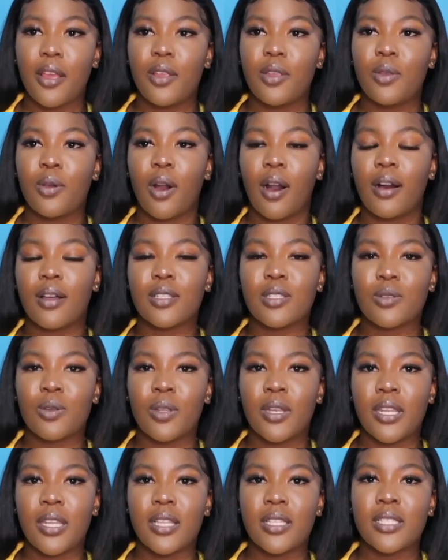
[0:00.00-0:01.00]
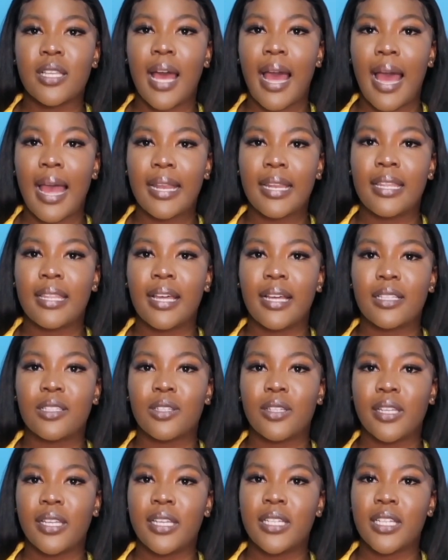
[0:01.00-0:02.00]
you also need to add that
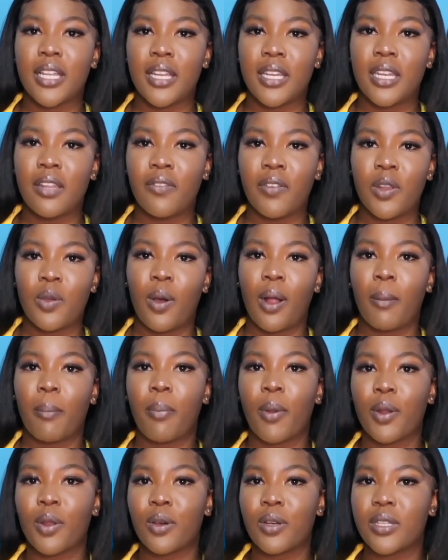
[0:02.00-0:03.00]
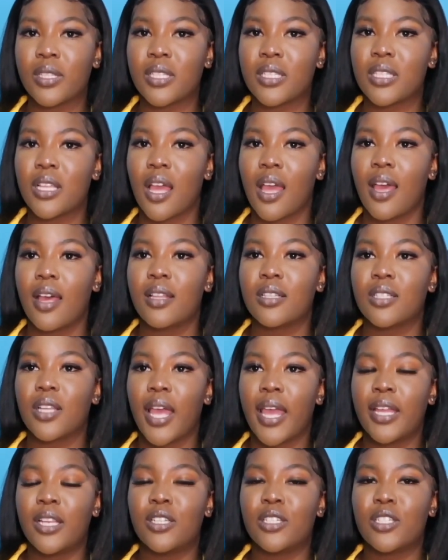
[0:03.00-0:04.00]
to each individual products
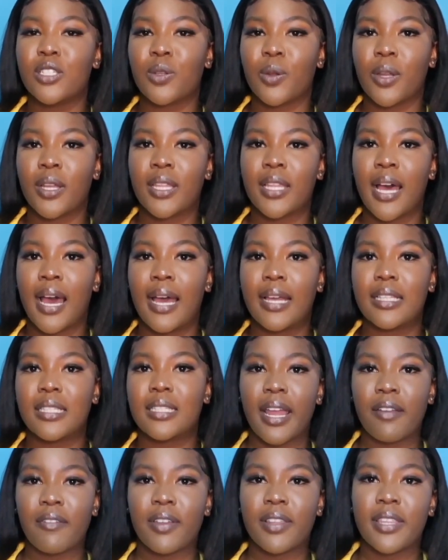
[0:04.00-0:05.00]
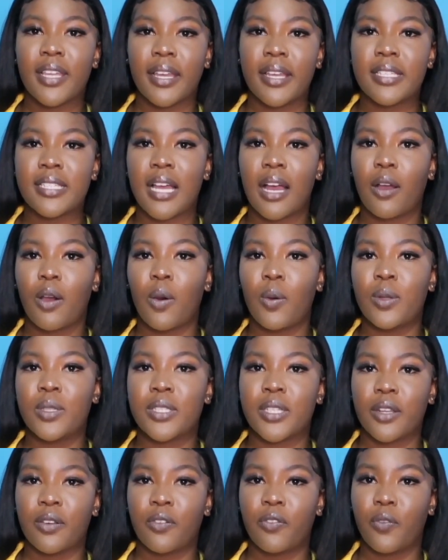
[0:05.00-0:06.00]
to ensure that everything is
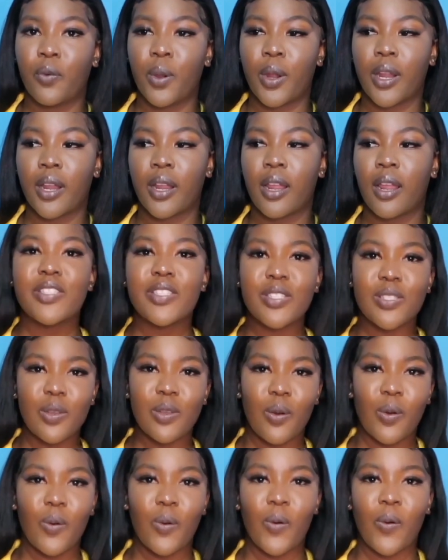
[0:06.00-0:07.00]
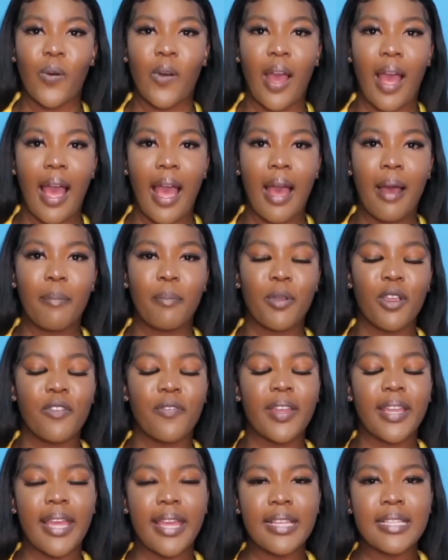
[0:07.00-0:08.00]
accounted for. So a
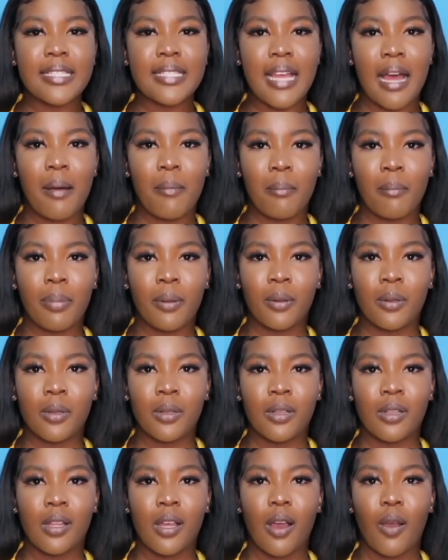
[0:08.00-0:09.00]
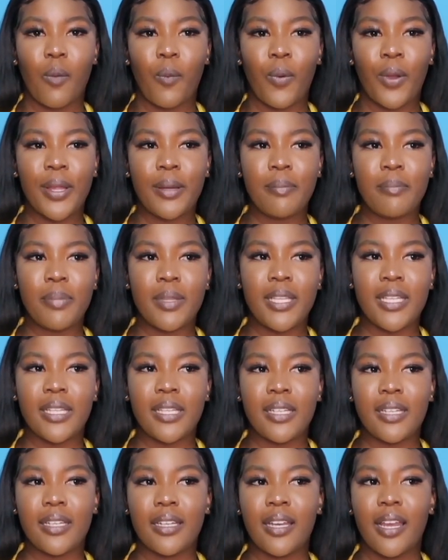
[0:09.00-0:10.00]
perfect example would
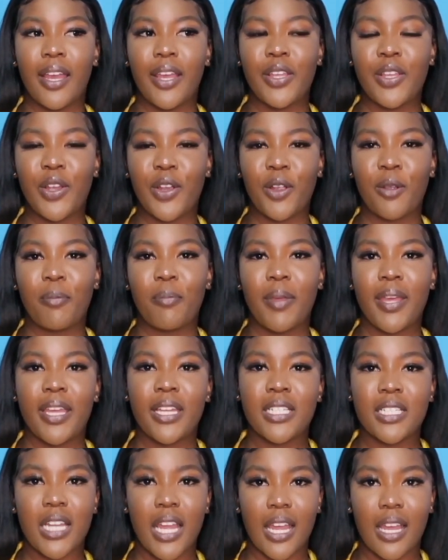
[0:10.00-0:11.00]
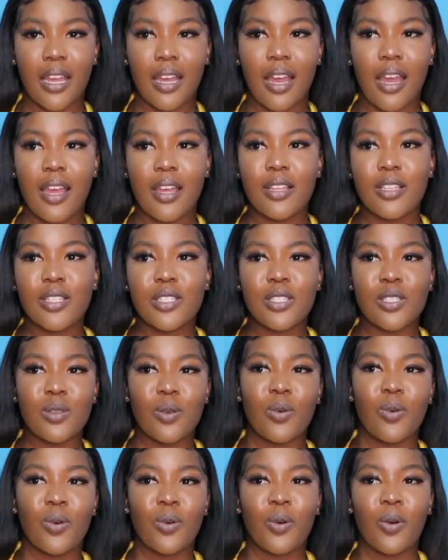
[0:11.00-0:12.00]
be your paycheck.
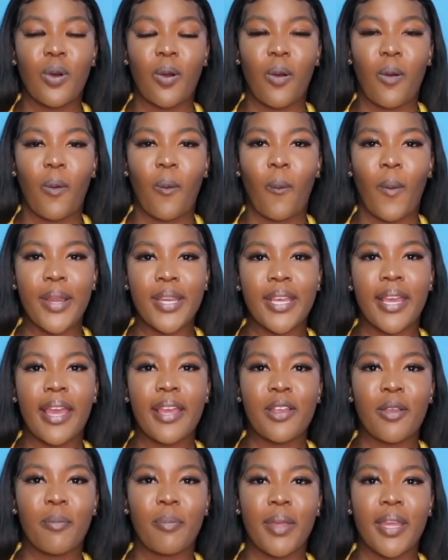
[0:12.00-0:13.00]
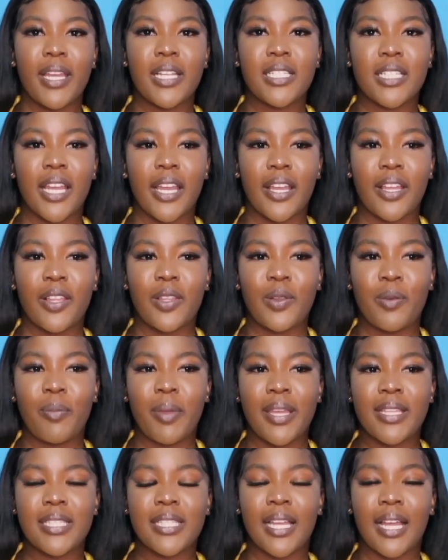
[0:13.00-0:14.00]
So when you get your paycheck, you
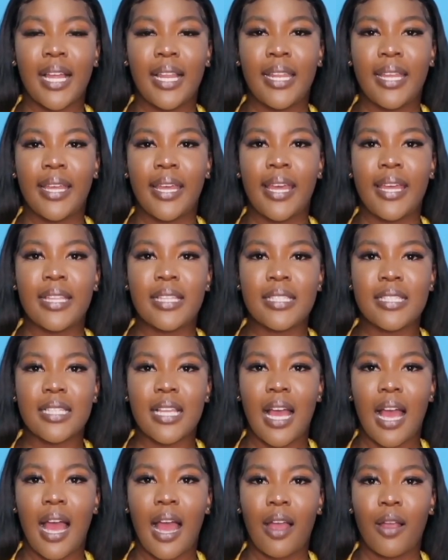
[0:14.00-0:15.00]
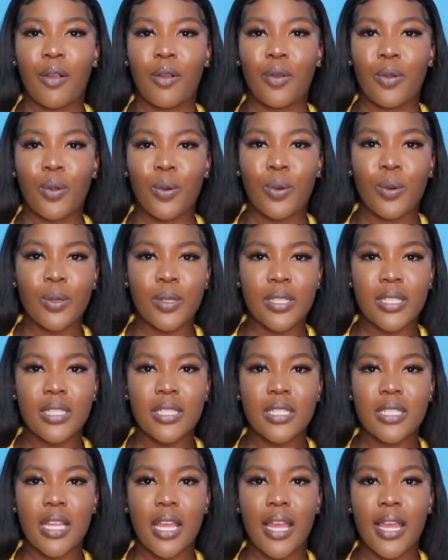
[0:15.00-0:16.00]
basically get a
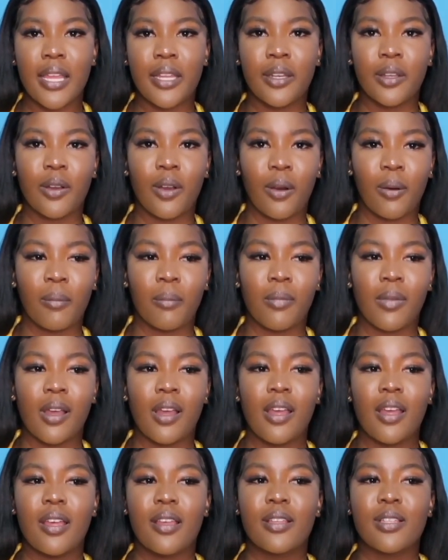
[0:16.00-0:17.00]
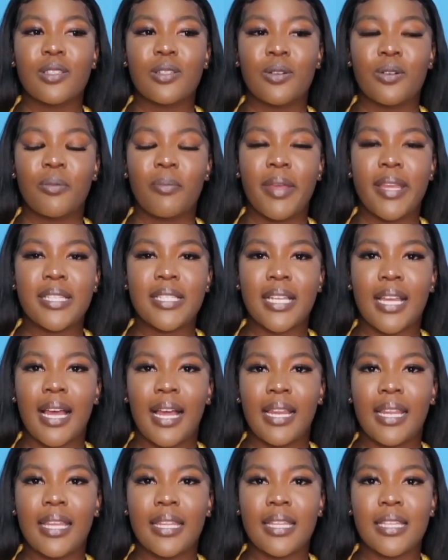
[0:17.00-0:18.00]
gross income. So
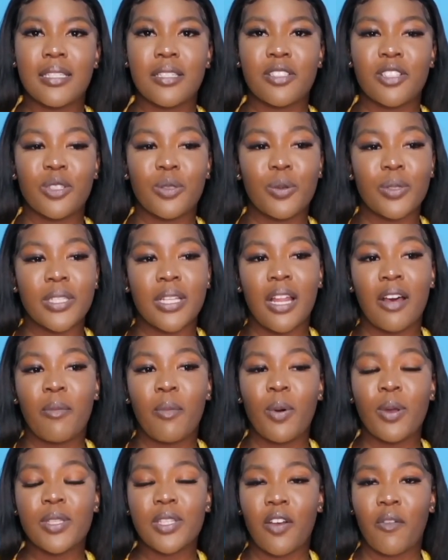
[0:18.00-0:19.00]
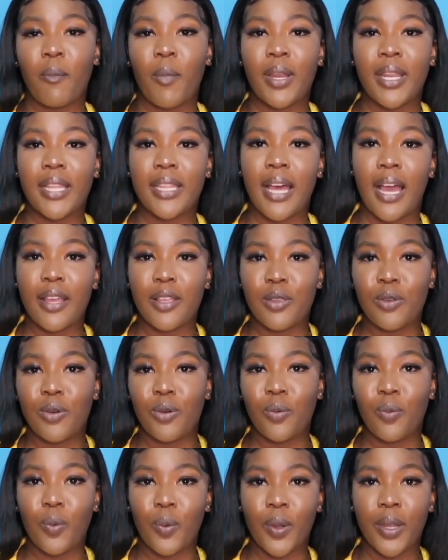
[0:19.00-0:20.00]
basically this is the total amount of money that
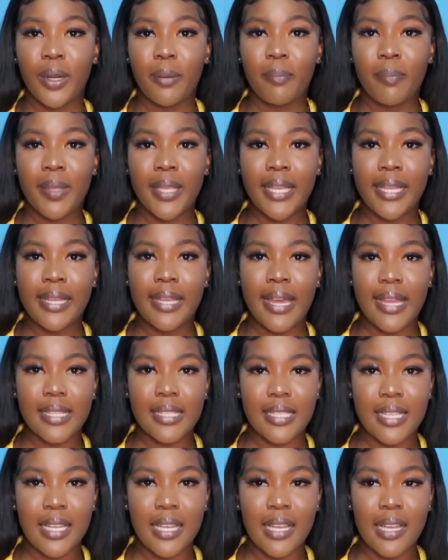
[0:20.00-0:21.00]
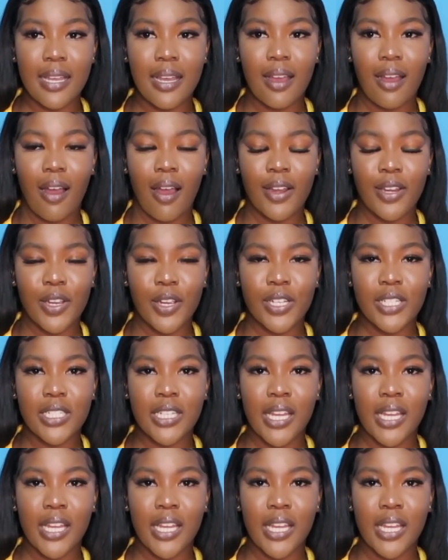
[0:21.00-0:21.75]
you would be getting on your